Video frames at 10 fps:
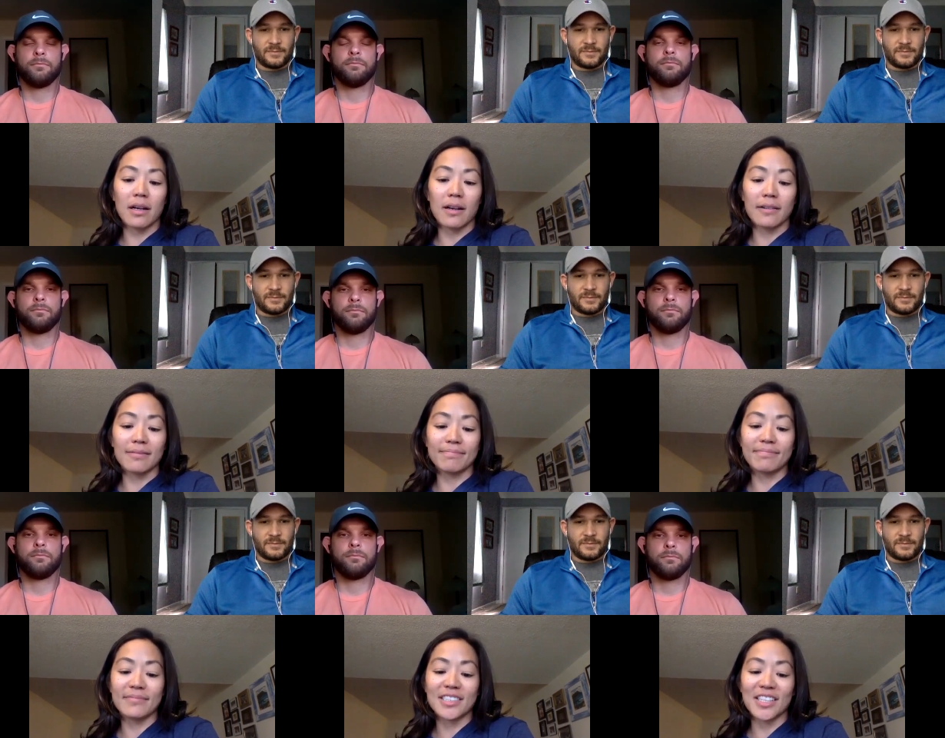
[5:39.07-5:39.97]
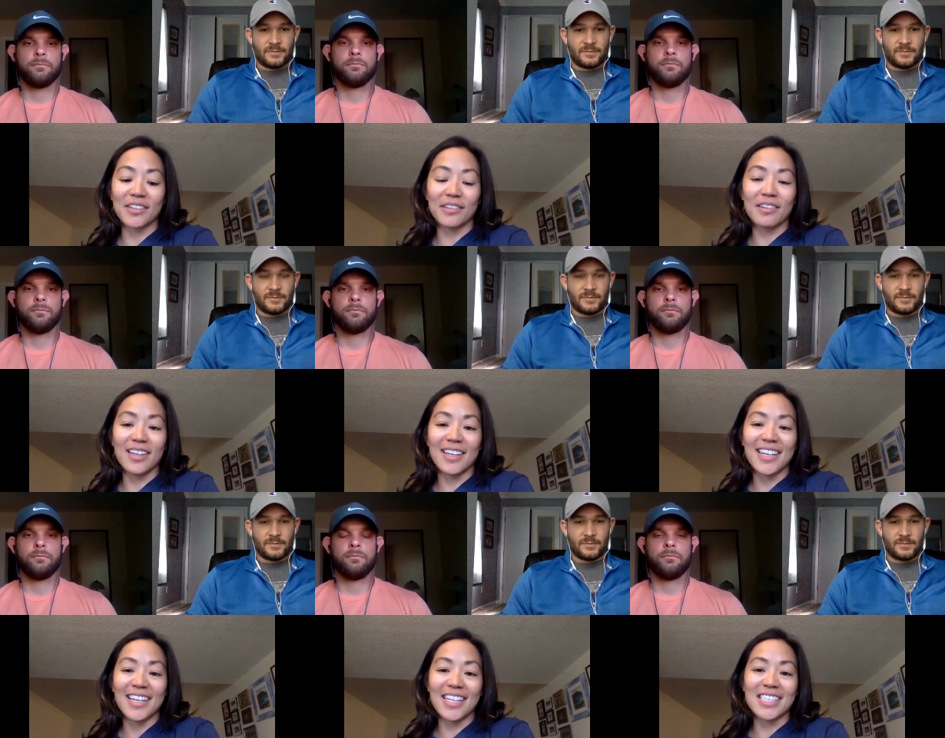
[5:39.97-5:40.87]
Speaker 1: Um, so
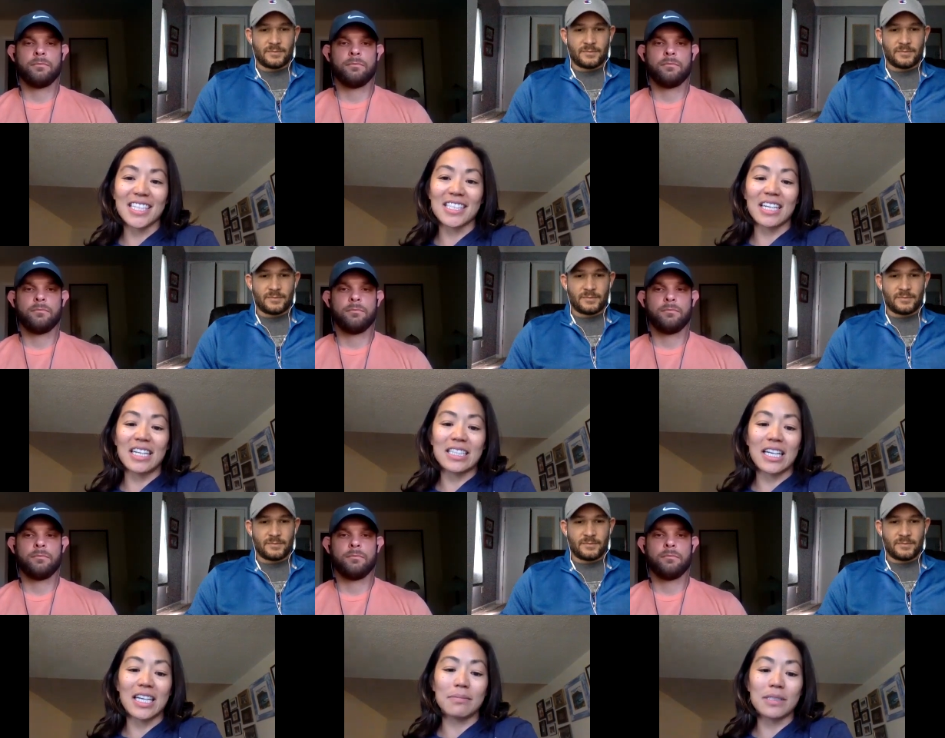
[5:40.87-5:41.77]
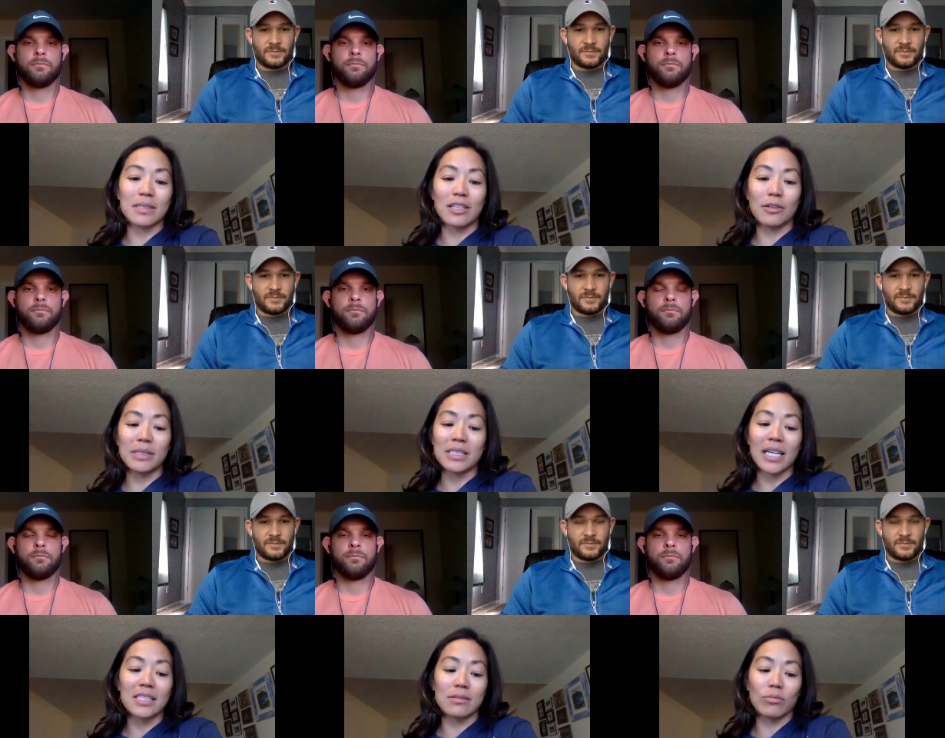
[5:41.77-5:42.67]
it's exciting times, you know,
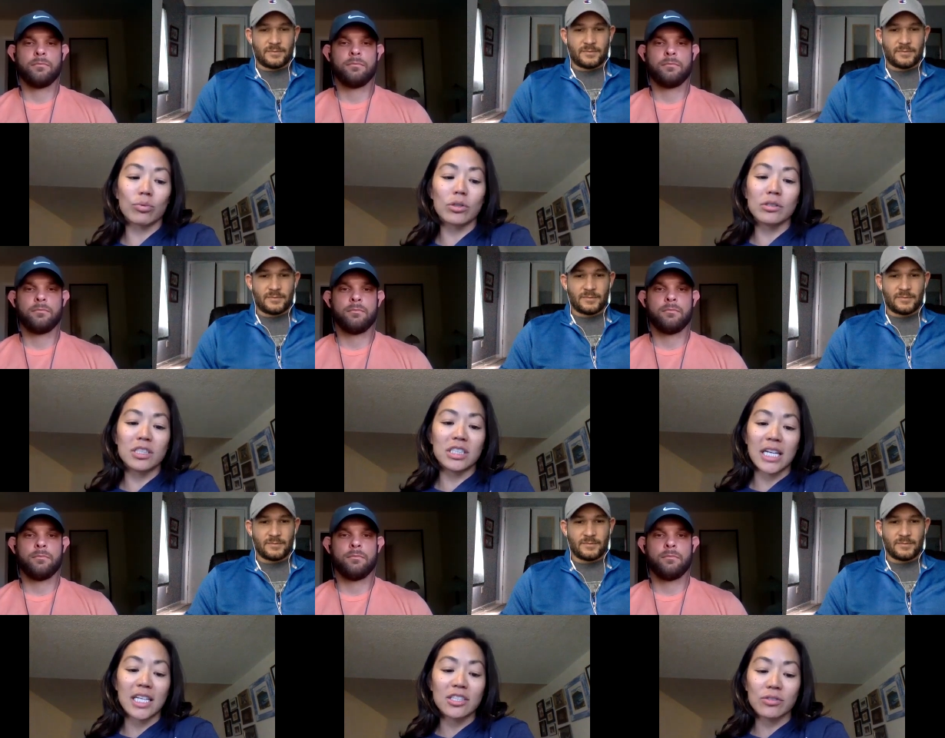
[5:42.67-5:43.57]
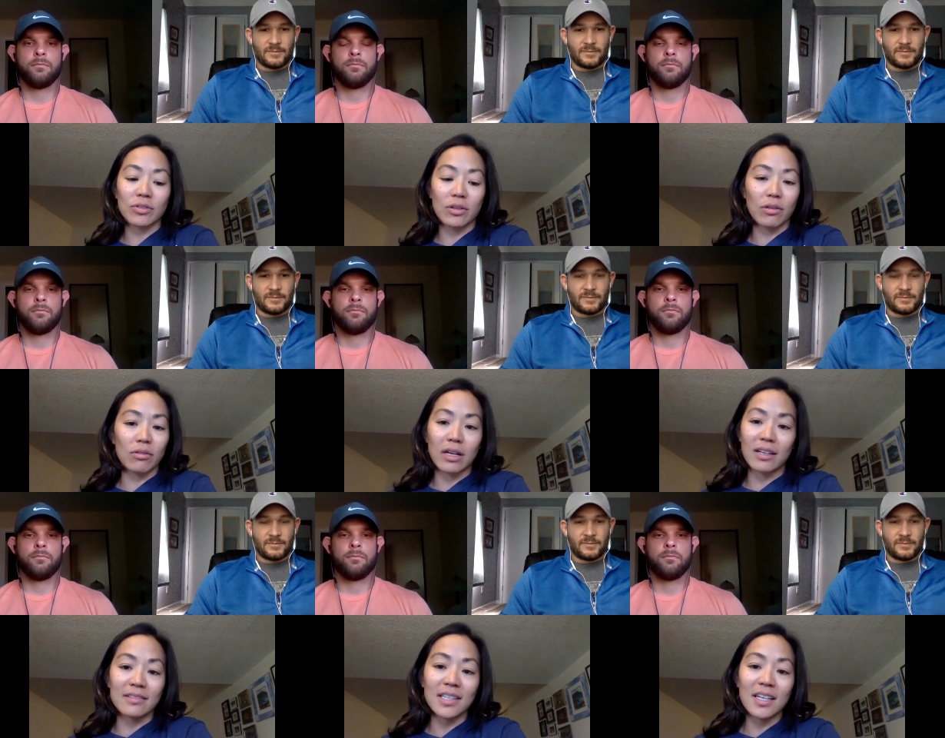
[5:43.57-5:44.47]
besides rules change
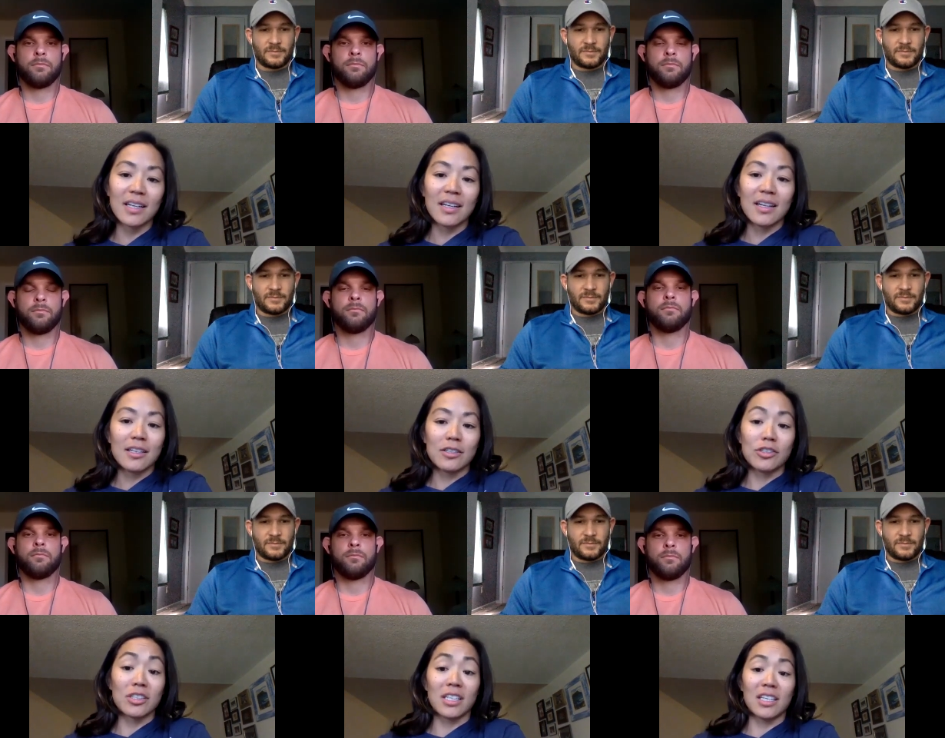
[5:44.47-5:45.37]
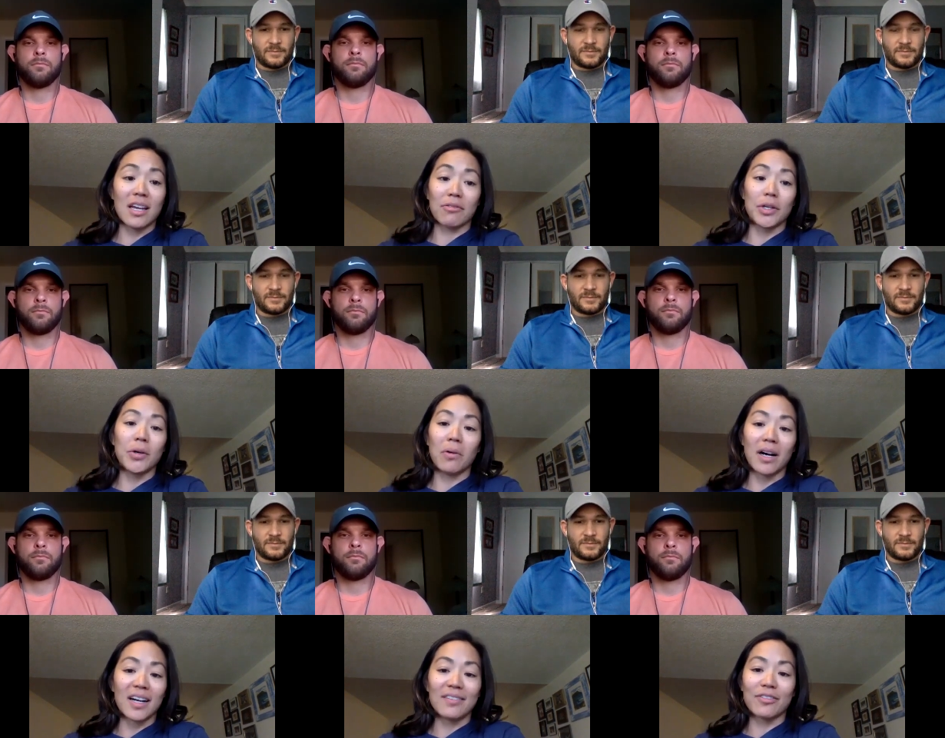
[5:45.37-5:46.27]
throughout usually every
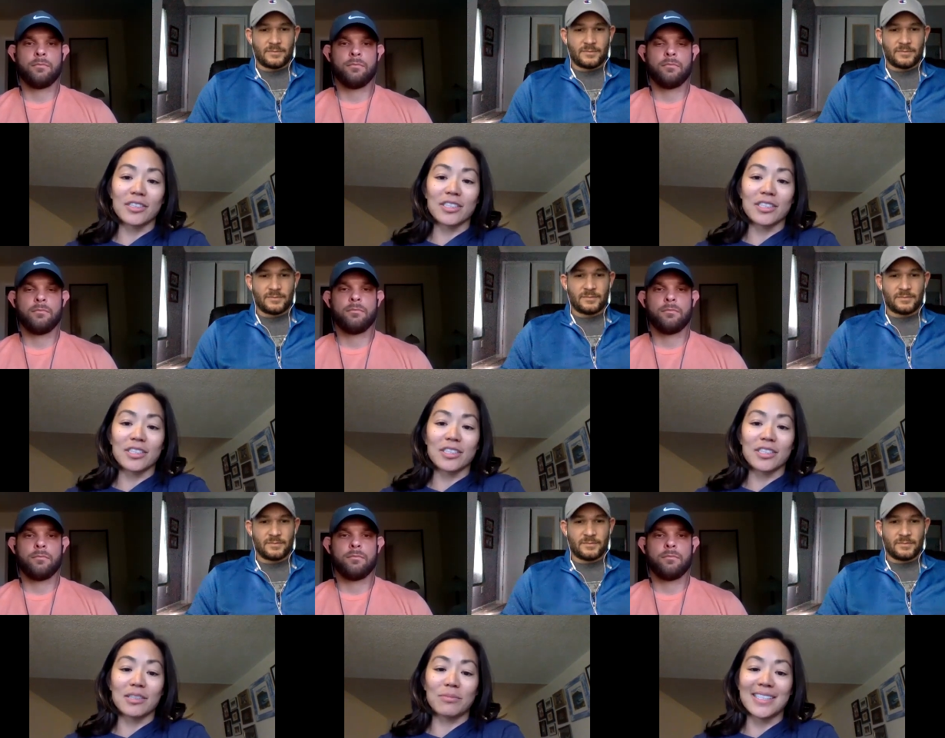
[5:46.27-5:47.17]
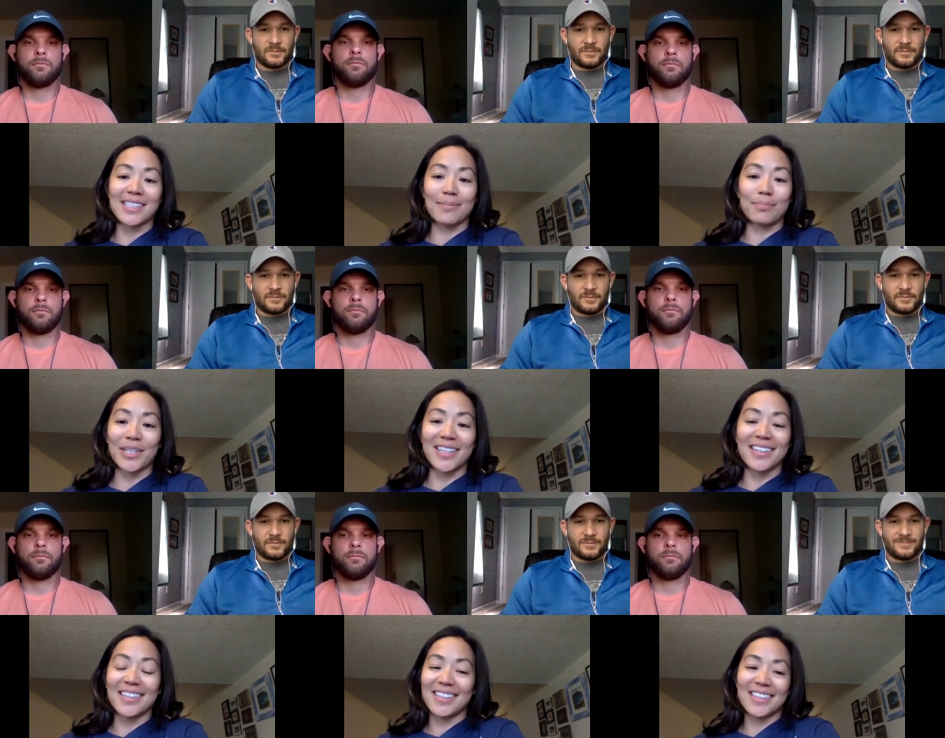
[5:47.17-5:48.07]
quad for some reason, but